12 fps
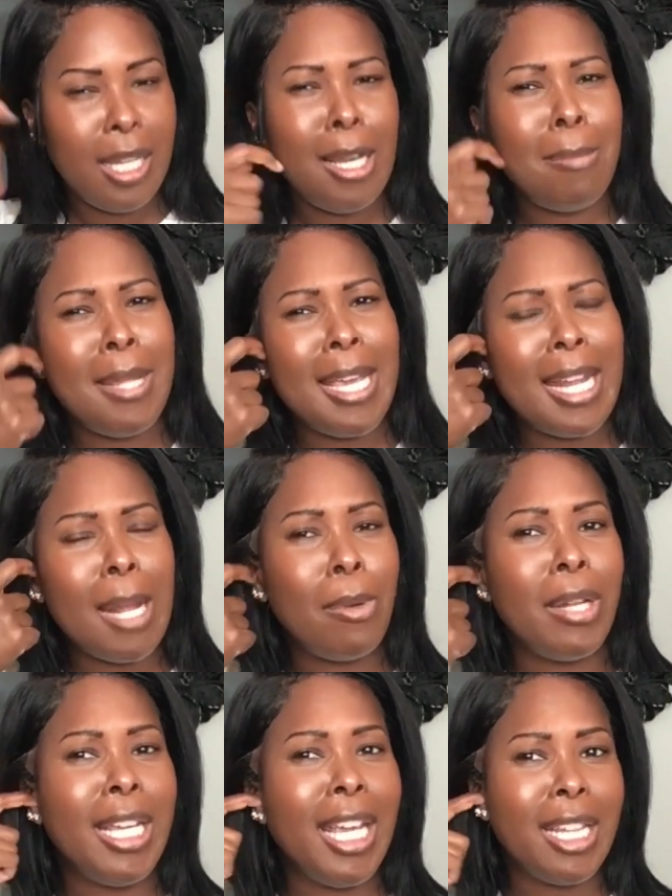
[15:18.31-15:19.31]
I'm thinking I'm
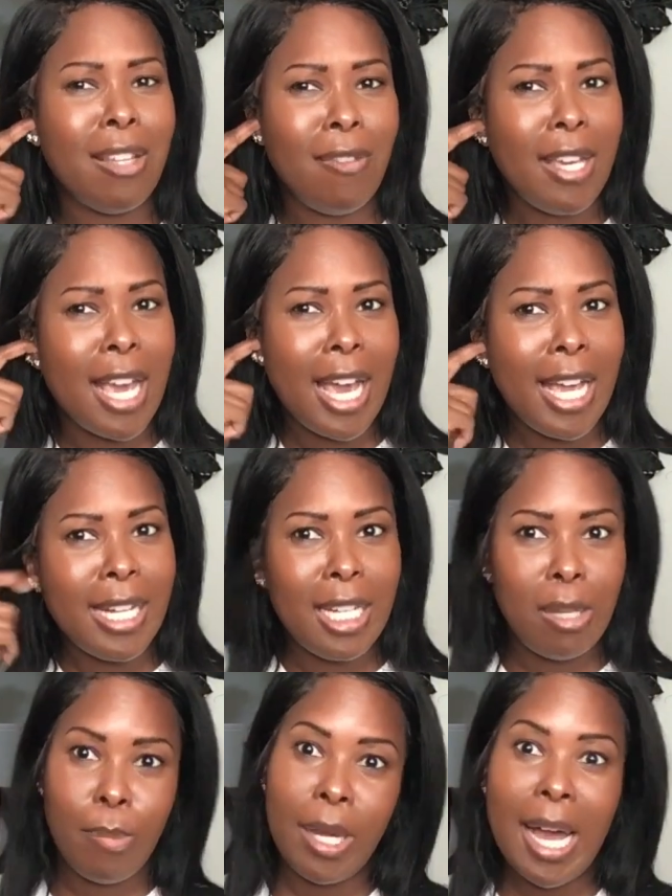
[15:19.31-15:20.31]
going to get the VA
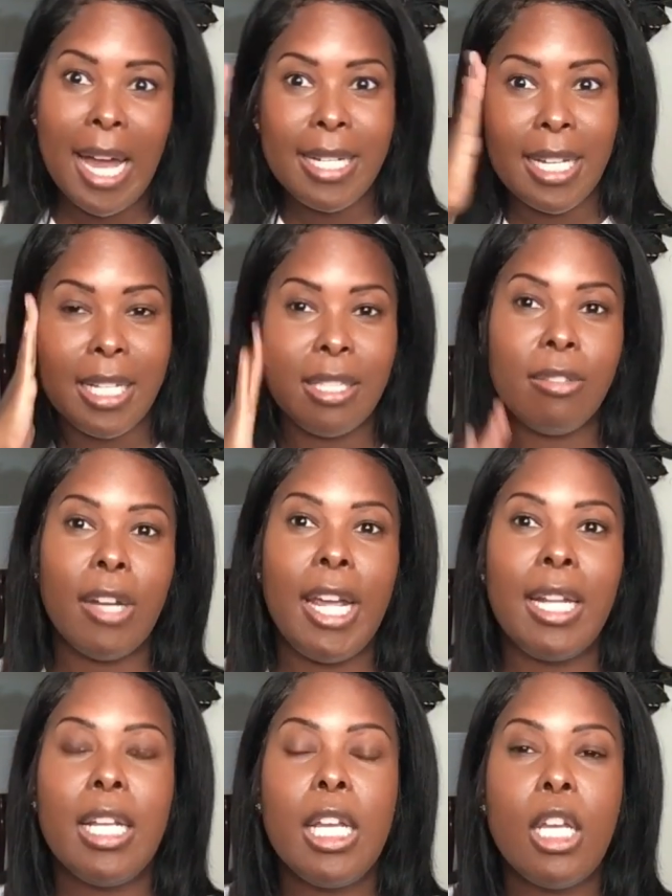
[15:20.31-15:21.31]
ID, but I didn't, right?